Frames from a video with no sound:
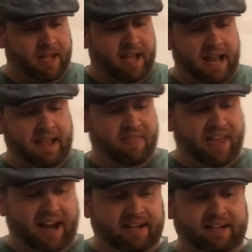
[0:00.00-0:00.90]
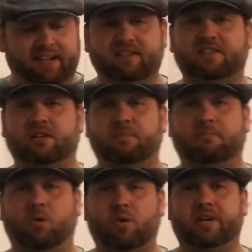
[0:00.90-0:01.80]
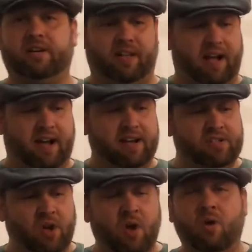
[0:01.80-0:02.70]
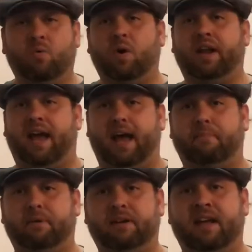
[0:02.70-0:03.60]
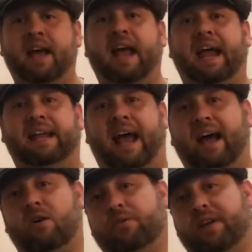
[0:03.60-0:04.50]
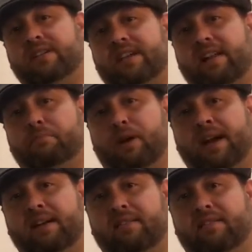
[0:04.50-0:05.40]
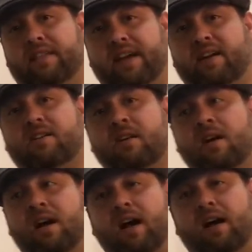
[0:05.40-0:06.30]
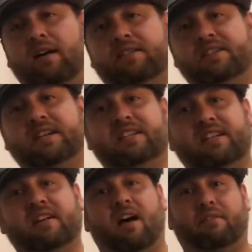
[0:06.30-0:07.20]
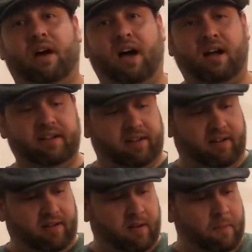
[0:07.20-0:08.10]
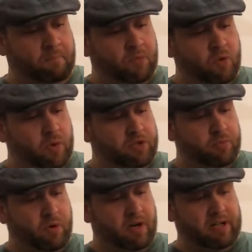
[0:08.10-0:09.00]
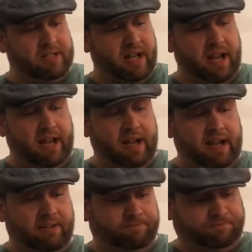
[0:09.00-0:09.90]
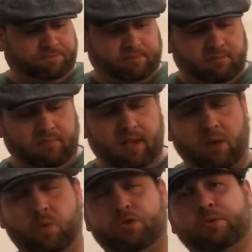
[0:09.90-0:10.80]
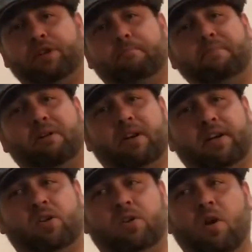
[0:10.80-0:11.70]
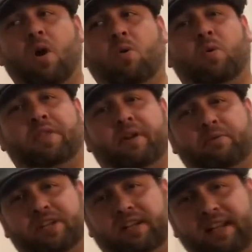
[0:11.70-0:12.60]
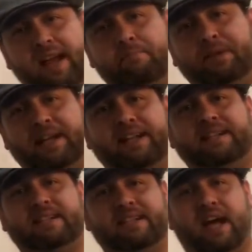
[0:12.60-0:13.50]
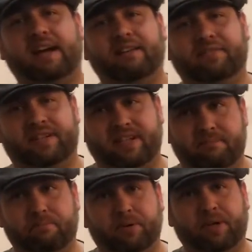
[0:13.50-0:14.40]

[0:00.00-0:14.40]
And that is to memorialize what happened and how they celebrate their season of Hanukkah, which was a miracle when there was a lamp lit inside of the temple